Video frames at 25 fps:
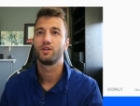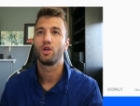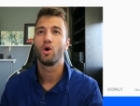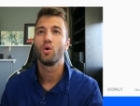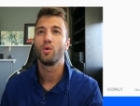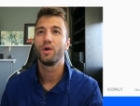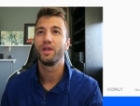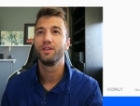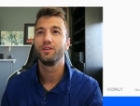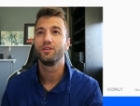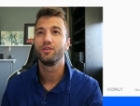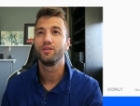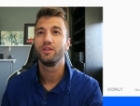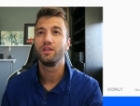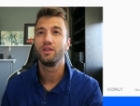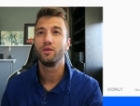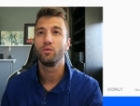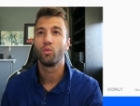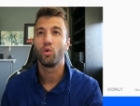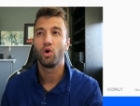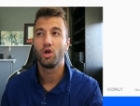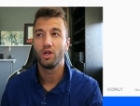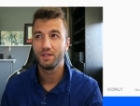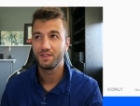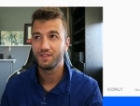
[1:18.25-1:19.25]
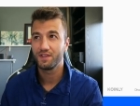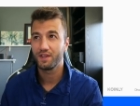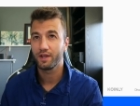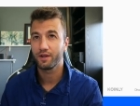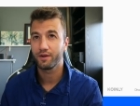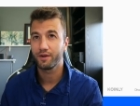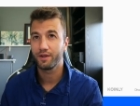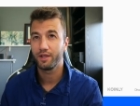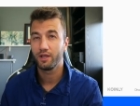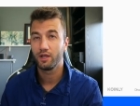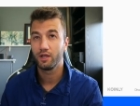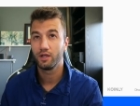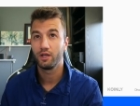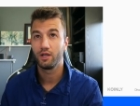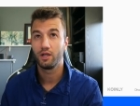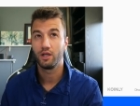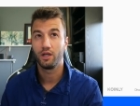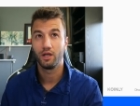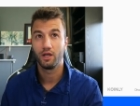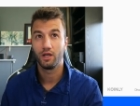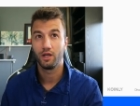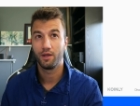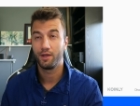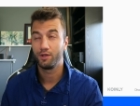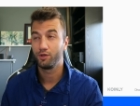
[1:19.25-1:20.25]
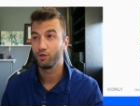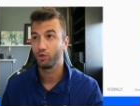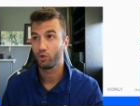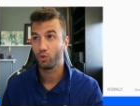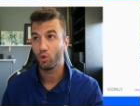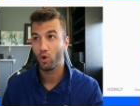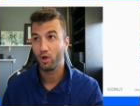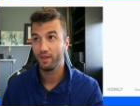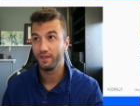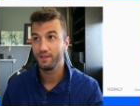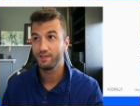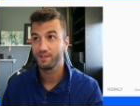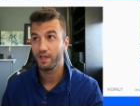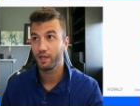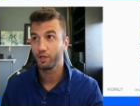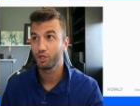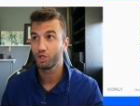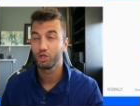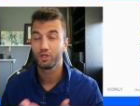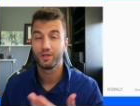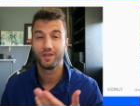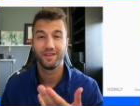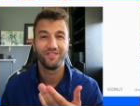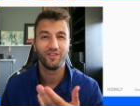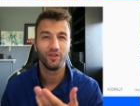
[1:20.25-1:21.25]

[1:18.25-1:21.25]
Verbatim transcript: go into the wallets area uh, in your Koinly section.